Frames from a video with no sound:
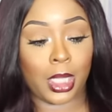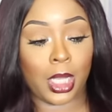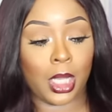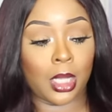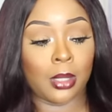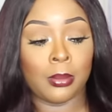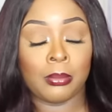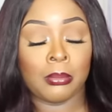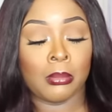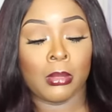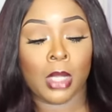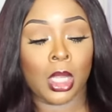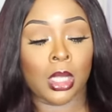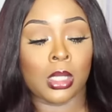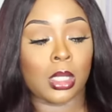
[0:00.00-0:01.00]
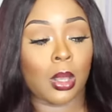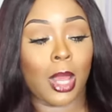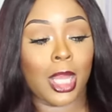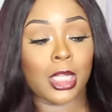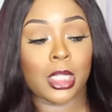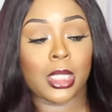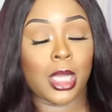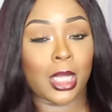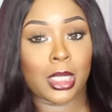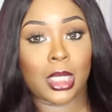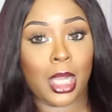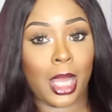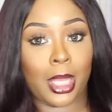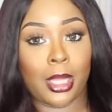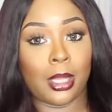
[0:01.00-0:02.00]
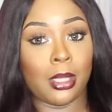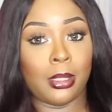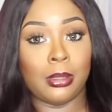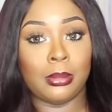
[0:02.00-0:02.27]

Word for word: that. And so I just had to, like,